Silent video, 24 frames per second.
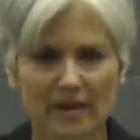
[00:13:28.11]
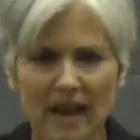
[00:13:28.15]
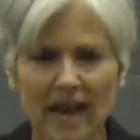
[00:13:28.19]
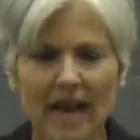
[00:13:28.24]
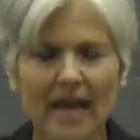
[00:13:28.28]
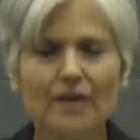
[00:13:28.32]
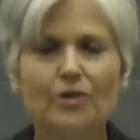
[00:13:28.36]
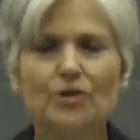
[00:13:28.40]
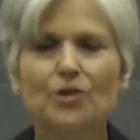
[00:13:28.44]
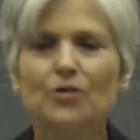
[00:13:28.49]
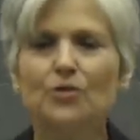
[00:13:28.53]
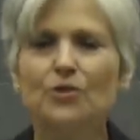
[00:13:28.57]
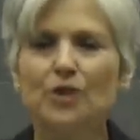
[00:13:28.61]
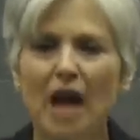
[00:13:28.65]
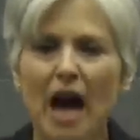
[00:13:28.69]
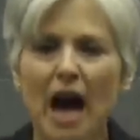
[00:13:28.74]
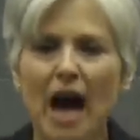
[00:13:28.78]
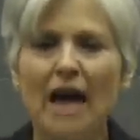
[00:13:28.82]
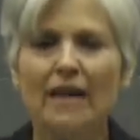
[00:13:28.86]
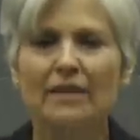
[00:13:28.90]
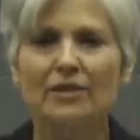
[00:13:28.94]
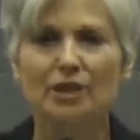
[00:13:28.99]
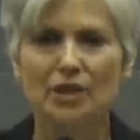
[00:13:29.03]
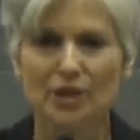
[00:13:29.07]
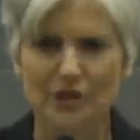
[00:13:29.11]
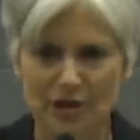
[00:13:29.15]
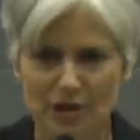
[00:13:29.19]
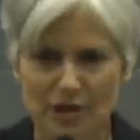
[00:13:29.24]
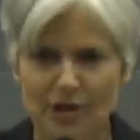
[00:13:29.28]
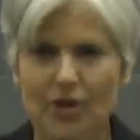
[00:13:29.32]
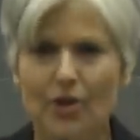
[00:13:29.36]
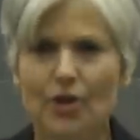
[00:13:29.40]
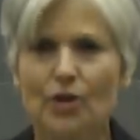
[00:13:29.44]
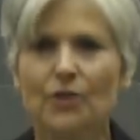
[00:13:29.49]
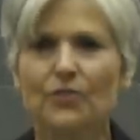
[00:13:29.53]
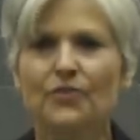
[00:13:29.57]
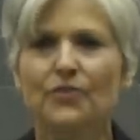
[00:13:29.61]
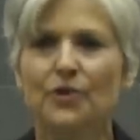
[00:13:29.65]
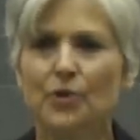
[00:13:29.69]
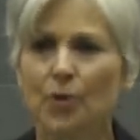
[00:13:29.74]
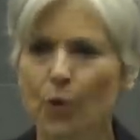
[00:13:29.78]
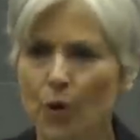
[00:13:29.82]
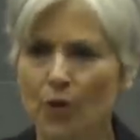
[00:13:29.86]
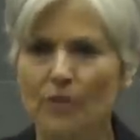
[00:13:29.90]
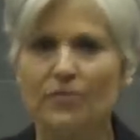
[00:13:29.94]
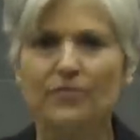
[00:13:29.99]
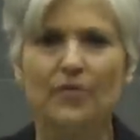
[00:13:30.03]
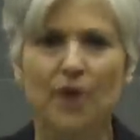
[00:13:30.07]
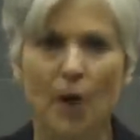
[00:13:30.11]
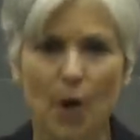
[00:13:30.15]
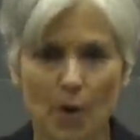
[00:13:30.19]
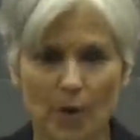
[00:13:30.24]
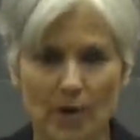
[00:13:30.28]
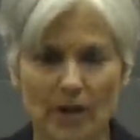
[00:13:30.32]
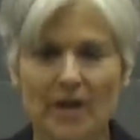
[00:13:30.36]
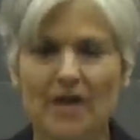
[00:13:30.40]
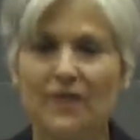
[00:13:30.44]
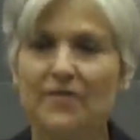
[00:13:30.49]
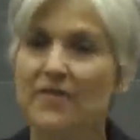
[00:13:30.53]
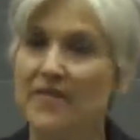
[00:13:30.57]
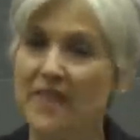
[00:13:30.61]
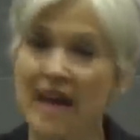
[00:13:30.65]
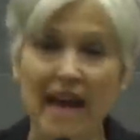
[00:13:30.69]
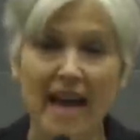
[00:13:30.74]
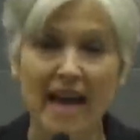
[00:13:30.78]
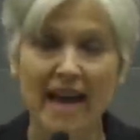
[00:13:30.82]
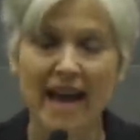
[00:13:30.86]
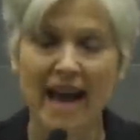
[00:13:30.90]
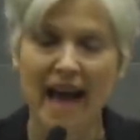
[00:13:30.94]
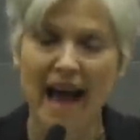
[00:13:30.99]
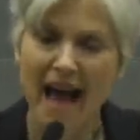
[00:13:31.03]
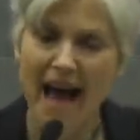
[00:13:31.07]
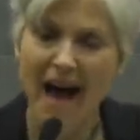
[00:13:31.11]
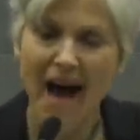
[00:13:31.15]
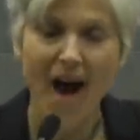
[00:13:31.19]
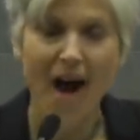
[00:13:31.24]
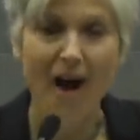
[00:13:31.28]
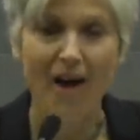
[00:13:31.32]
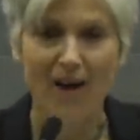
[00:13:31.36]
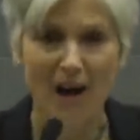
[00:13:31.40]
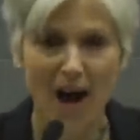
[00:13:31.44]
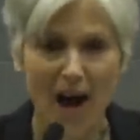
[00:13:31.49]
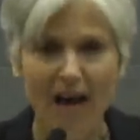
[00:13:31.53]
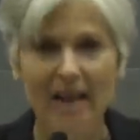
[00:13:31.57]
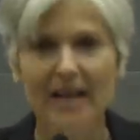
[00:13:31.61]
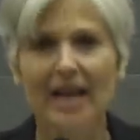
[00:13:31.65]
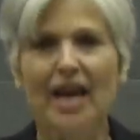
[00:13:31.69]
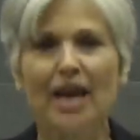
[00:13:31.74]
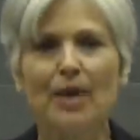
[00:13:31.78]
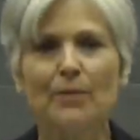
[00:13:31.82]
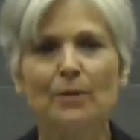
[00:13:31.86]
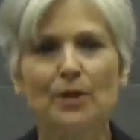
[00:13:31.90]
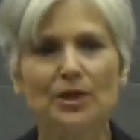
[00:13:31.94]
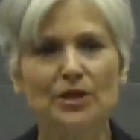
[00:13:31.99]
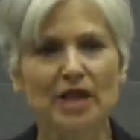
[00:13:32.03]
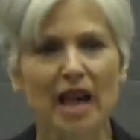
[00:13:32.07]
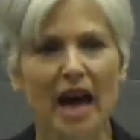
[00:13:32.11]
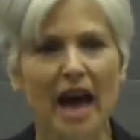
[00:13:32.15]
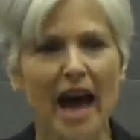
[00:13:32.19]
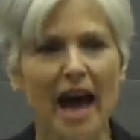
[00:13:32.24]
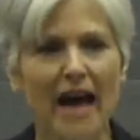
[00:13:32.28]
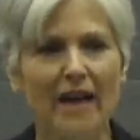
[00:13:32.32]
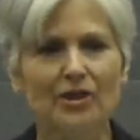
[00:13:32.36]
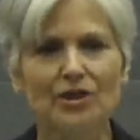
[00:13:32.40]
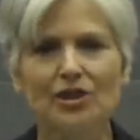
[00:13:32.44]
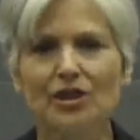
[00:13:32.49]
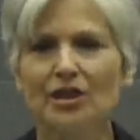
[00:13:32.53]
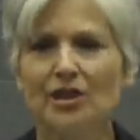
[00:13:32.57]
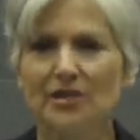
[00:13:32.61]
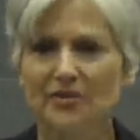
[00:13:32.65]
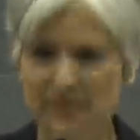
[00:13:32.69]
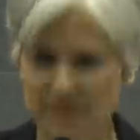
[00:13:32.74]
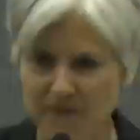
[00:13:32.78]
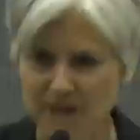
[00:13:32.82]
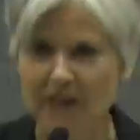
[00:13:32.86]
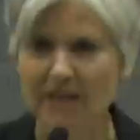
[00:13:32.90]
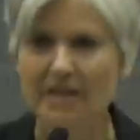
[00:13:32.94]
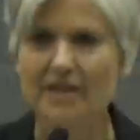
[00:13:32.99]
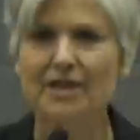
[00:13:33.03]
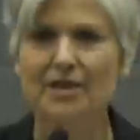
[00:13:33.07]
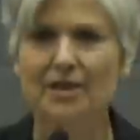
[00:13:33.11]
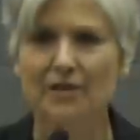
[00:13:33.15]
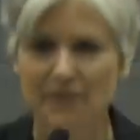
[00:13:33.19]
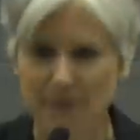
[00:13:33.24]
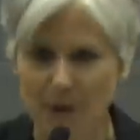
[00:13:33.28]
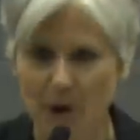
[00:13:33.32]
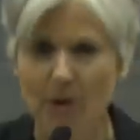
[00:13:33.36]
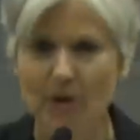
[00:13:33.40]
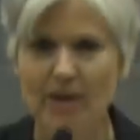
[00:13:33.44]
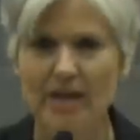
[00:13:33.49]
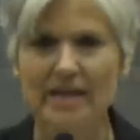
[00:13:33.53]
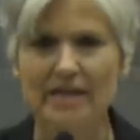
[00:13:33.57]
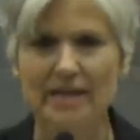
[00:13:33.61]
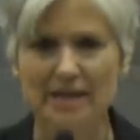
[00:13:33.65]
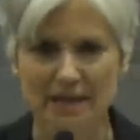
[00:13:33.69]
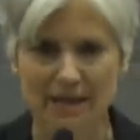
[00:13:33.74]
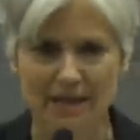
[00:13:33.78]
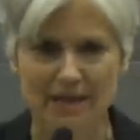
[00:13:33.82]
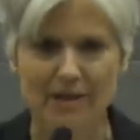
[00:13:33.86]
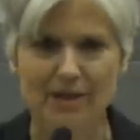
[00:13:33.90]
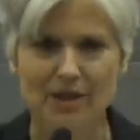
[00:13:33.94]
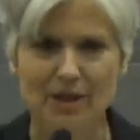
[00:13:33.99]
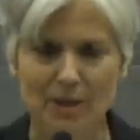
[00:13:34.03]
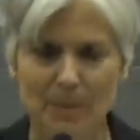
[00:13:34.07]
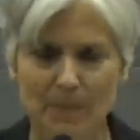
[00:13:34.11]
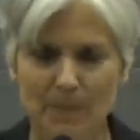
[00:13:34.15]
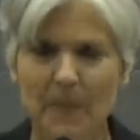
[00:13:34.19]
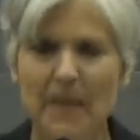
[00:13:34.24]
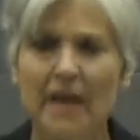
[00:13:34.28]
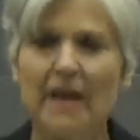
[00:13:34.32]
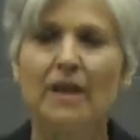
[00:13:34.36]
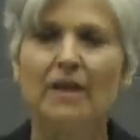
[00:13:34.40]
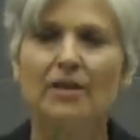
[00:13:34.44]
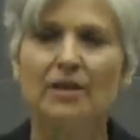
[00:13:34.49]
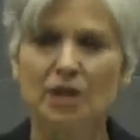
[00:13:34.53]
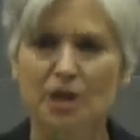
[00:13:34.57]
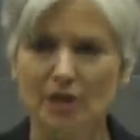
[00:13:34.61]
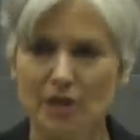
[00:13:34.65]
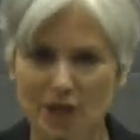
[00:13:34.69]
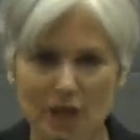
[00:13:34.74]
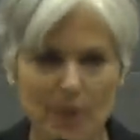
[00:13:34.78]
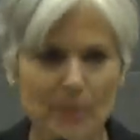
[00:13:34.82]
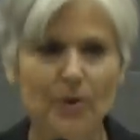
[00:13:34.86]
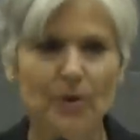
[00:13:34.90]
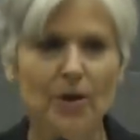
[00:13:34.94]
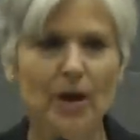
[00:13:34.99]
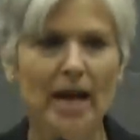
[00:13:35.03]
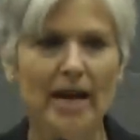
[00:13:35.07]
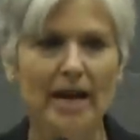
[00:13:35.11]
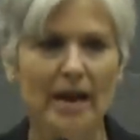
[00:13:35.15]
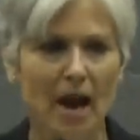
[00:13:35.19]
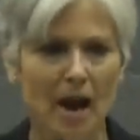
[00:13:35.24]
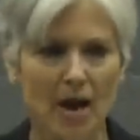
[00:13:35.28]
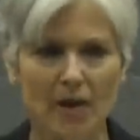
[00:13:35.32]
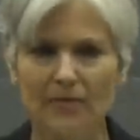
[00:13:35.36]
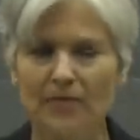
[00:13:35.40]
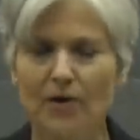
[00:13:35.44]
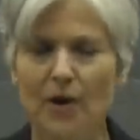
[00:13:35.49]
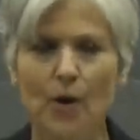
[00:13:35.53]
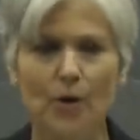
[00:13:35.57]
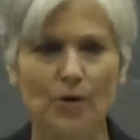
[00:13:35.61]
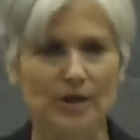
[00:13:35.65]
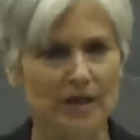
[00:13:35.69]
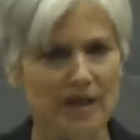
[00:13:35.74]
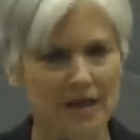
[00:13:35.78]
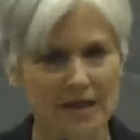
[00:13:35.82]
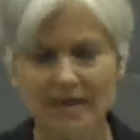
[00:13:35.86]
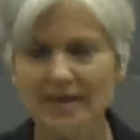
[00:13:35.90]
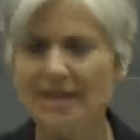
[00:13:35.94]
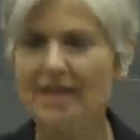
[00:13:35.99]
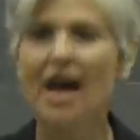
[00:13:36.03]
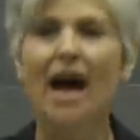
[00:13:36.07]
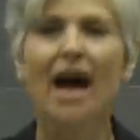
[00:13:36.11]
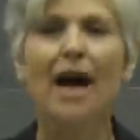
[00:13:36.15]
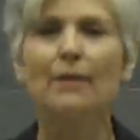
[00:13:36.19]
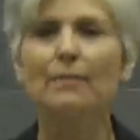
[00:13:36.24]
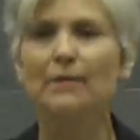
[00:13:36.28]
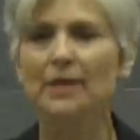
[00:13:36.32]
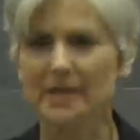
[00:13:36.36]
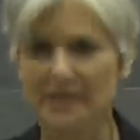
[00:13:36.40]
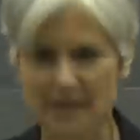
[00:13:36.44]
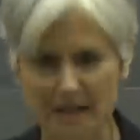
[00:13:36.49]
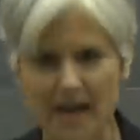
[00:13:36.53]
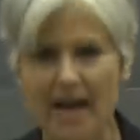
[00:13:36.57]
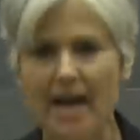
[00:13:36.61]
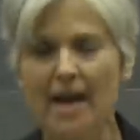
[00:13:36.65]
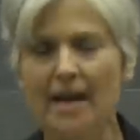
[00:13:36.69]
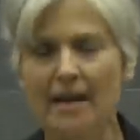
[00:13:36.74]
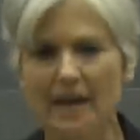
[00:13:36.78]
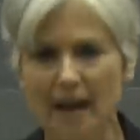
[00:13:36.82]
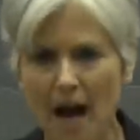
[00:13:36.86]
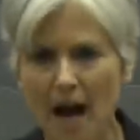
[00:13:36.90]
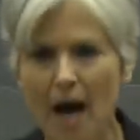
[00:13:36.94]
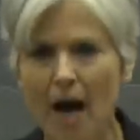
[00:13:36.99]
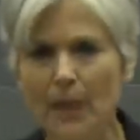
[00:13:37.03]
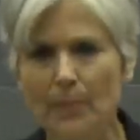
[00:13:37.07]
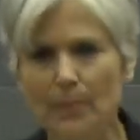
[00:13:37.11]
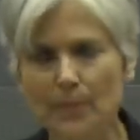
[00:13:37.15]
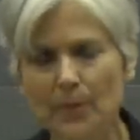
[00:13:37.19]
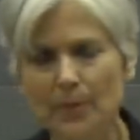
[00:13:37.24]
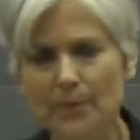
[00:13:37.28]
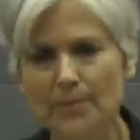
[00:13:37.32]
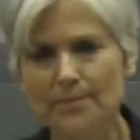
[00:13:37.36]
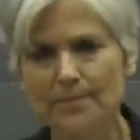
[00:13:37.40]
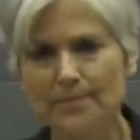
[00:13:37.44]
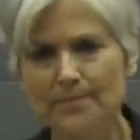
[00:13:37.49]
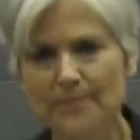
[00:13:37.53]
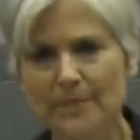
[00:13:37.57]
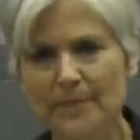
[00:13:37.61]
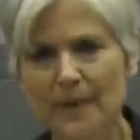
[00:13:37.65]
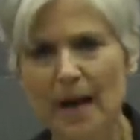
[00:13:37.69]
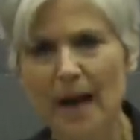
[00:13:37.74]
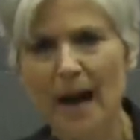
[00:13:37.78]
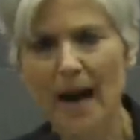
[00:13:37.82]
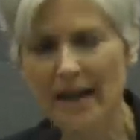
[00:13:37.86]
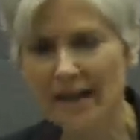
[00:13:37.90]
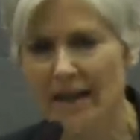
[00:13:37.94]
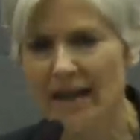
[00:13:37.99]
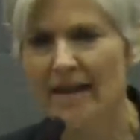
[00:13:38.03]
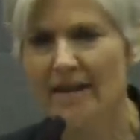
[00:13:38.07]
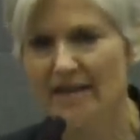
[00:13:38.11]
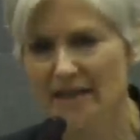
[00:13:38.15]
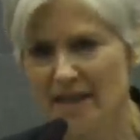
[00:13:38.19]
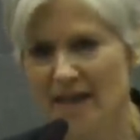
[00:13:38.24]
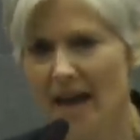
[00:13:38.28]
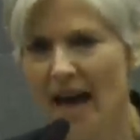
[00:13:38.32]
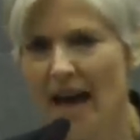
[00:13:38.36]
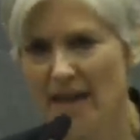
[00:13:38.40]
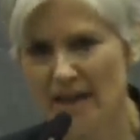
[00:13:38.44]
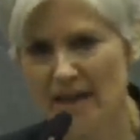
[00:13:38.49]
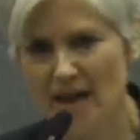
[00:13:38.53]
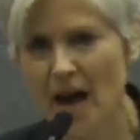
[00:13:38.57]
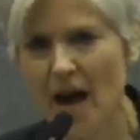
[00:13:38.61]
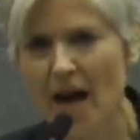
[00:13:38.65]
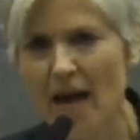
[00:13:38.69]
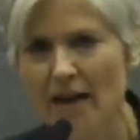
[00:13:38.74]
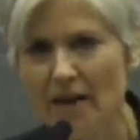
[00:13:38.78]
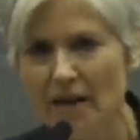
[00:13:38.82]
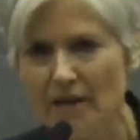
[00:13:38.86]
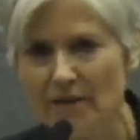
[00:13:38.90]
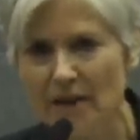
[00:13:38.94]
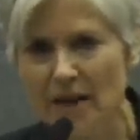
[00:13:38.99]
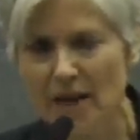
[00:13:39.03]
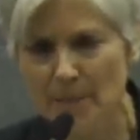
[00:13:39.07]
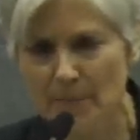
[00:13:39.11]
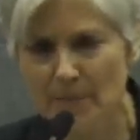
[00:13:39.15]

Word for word: They do not deserve your vote if they are unable to actually fix the voting system to liberate our votes. It's time to stand up against that kind of